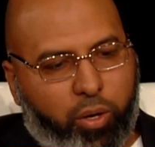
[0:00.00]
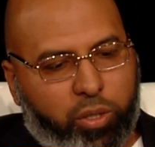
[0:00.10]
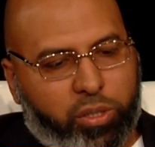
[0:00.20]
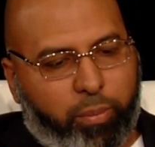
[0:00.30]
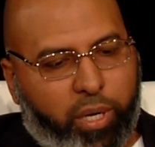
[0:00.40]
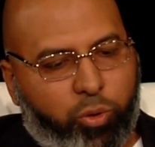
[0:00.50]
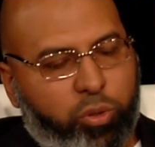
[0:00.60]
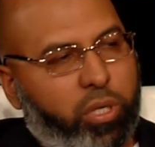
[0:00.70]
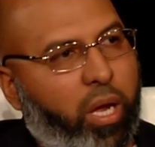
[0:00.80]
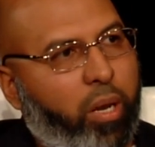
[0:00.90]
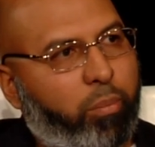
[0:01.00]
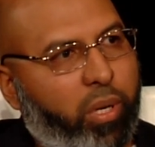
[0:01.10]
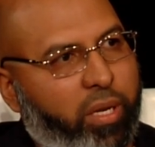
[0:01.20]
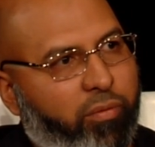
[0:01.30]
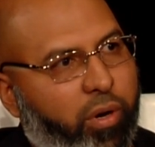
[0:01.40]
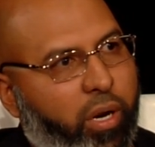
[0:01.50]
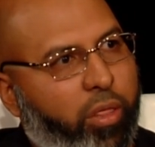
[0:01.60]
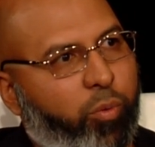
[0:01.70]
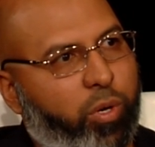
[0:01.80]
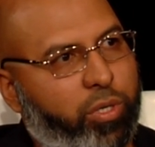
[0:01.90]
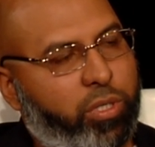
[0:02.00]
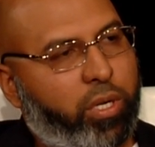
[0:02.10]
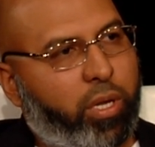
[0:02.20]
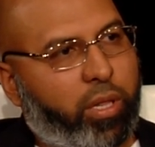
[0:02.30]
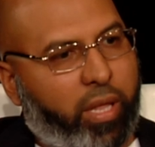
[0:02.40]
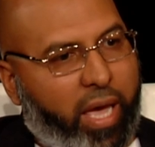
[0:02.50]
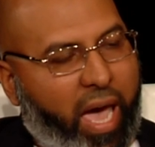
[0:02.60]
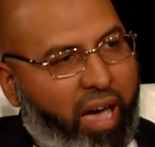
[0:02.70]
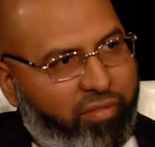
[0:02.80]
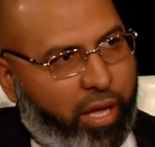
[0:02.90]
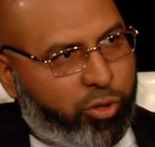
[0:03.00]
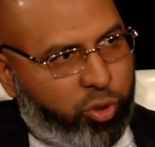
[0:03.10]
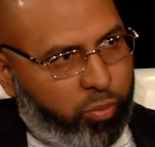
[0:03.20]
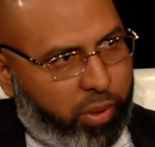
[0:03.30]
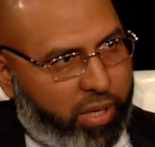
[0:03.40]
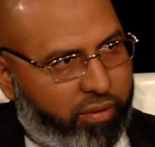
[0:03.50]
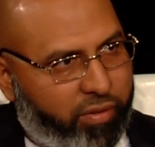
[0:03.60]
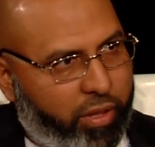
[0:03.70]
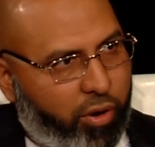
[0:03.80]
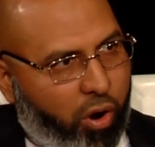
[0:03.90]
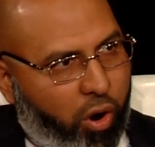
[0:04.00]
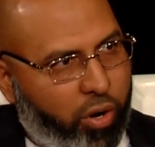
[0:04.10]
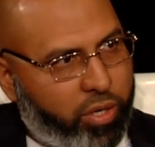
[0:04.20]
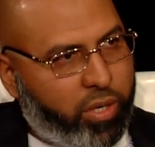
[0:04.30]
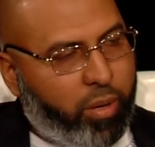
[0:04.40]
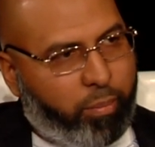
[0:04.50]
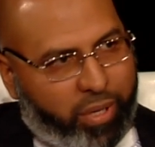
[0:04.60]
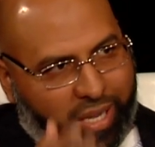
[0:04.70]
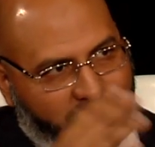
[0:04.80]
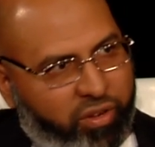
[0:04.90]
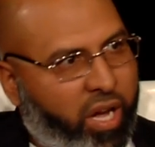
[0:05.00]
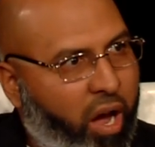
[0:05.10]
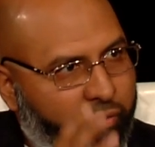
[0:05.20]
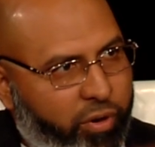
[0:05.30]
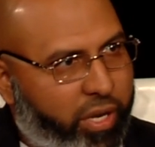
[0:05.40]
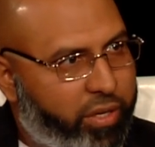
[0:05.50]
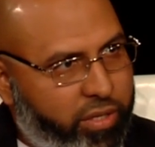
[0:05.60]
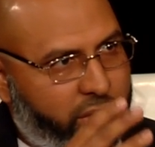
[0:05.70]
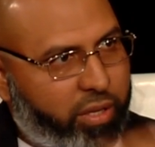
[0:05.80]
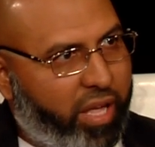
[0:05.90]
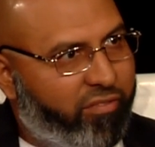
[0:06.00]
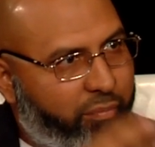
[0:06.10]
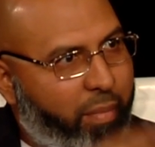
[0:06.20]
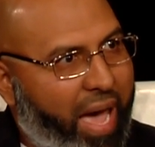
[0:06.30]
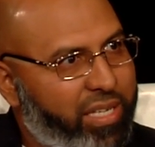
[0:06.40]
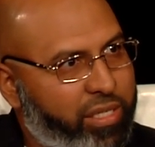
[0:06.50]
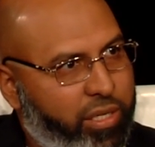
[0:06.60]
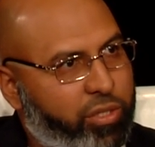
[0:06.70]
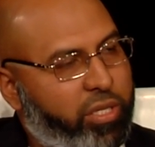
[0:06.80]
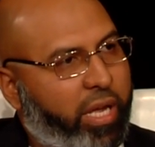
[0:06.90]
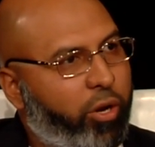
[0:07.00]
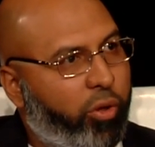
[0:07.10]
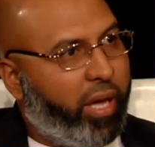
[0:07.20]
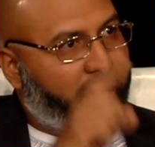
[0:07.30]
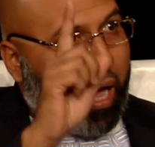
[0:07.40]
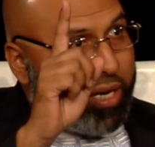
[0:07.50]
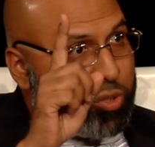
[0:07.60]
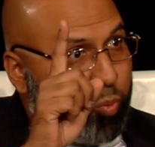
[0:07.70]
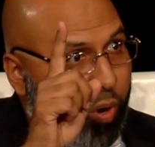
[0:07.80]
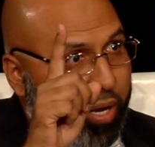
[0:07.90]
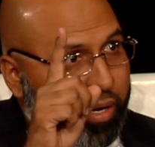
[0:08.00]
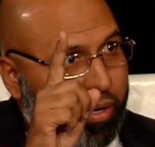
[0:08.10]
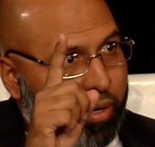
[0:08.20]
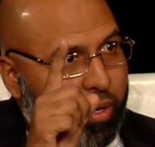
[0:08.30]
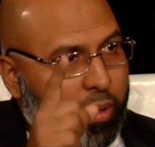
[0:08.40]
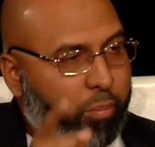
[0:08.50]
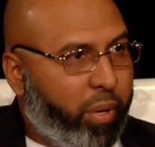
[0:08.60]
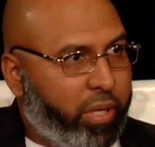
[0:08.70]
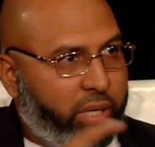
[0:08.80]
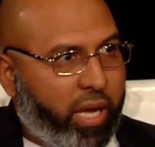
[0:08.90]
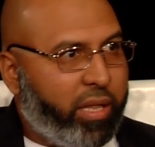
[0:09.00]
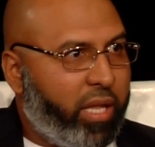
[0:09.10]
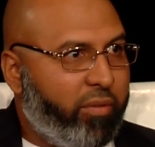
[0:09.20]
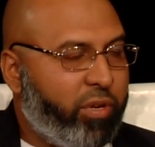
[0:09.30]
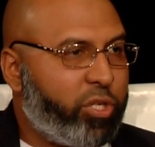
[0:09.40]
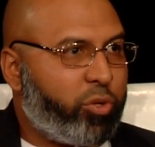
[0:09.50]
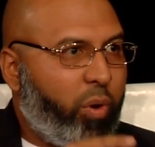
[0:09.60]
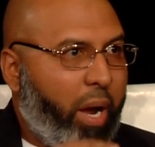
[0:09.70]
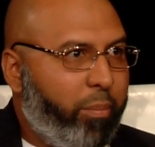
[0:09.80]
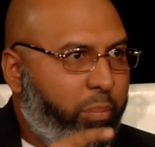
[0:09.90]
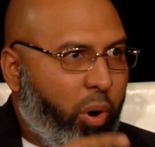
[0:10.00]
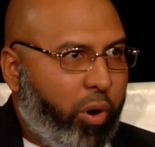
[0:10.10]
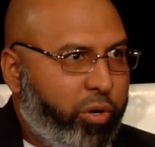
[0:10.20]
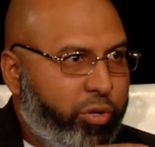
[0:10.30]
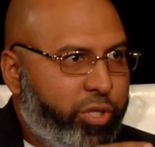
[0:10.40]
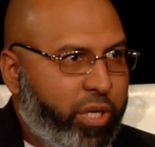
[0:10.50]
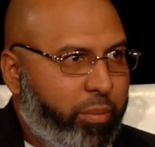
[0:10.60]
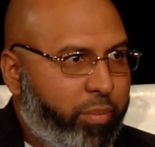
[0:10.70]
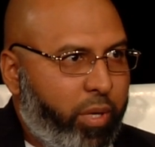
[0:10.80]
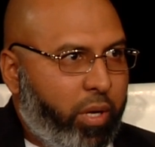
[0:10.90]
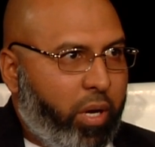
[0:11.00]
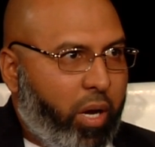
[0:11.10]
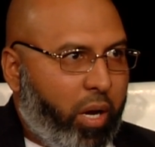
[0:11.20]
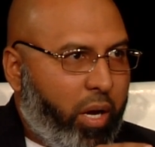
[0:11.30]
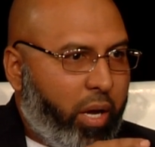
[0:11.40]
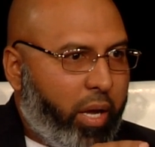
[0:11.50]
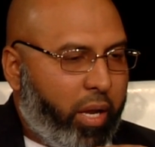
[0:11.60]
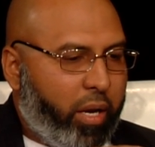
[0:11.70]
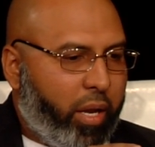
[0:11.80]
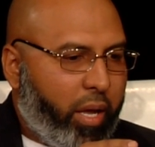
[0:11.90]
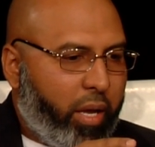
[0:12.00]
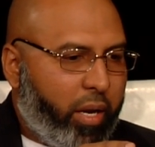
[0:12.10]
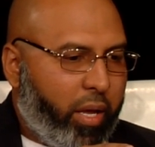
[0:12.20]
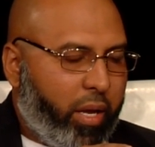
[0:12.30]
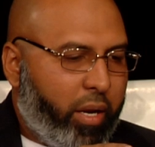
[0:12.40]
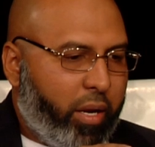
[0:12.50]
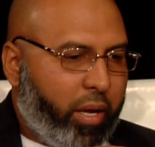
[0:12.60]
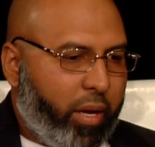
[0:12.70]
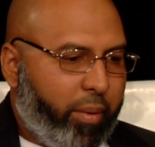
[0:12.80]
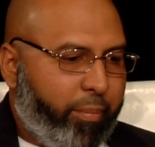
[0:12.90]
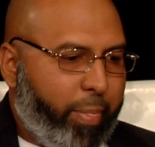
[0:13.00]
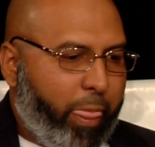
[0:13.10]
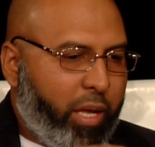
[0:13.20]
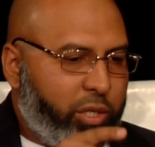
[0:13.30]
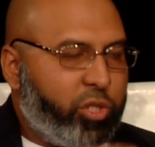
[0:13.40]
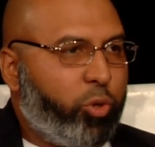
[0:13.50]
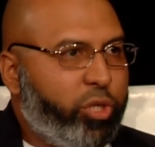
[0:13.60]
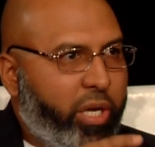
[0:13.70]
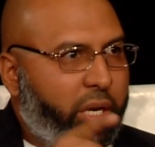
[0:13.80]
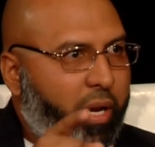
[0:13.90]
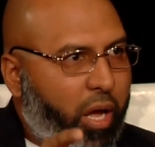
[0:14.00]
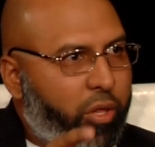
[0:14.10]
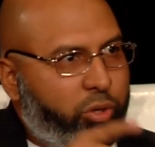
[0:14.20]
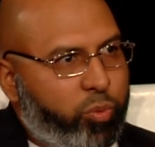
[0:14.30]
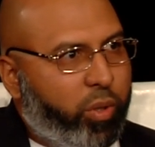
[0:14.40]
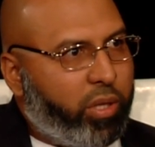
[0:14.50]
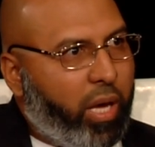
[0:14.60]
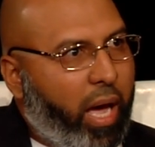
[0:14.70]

somebody who's an unbeliever. In other words, they have that true belief in their heart, but they've covered it. They've masked it. They know that God is one, but yet they've ascribed partnership and associated others with